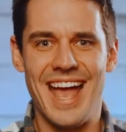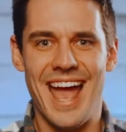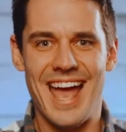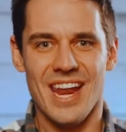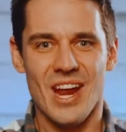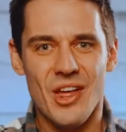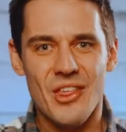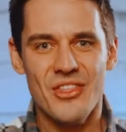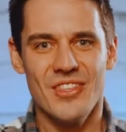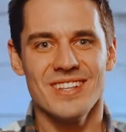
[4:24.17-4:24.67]

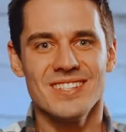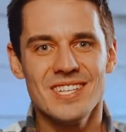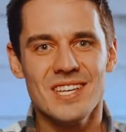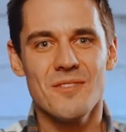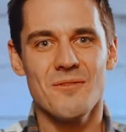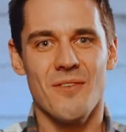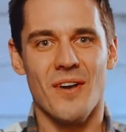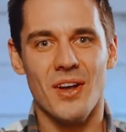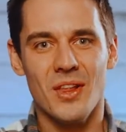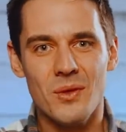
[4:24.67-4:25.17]
An
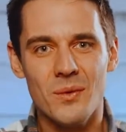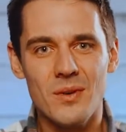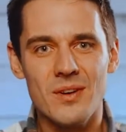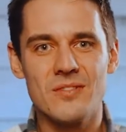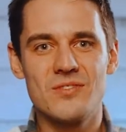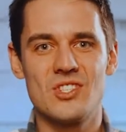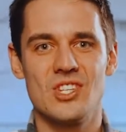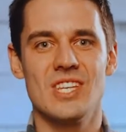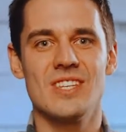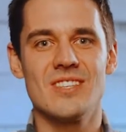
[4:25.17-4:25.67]
authentic follower
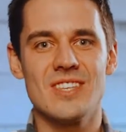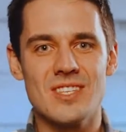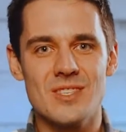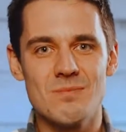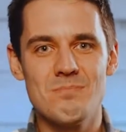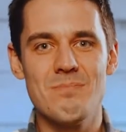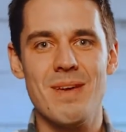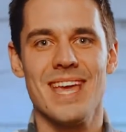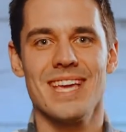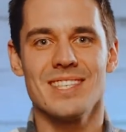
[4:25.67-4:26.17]
of Jesus
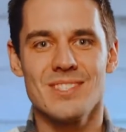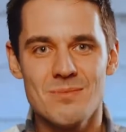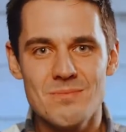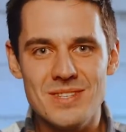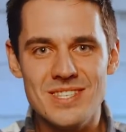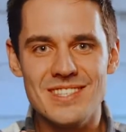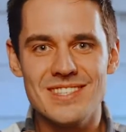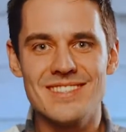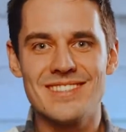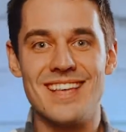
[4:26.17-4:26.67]
makes
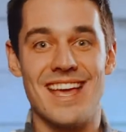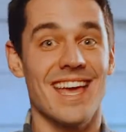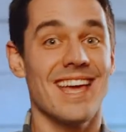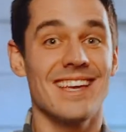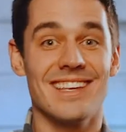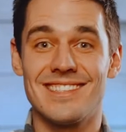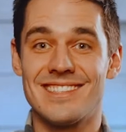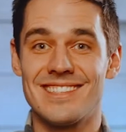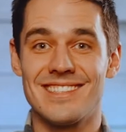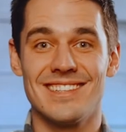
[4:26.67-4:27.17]

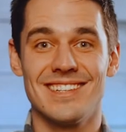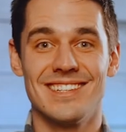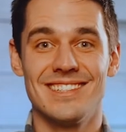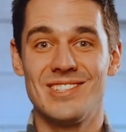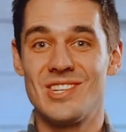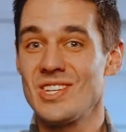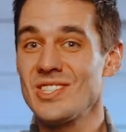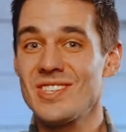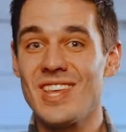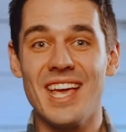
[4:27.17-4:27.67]
mistakes,
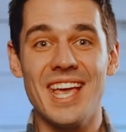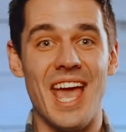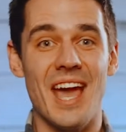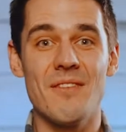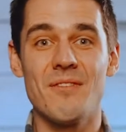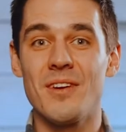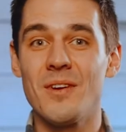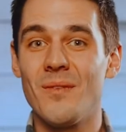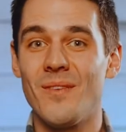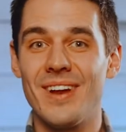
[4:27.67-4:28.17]
just like
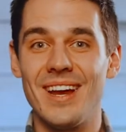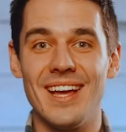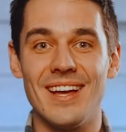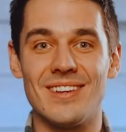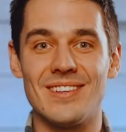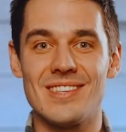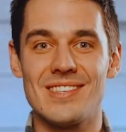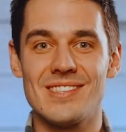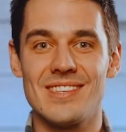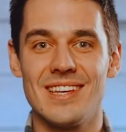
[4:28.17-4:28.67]
everyone
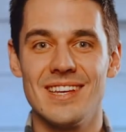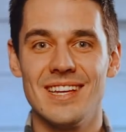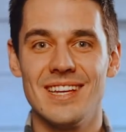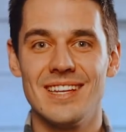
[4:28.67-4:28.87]
else.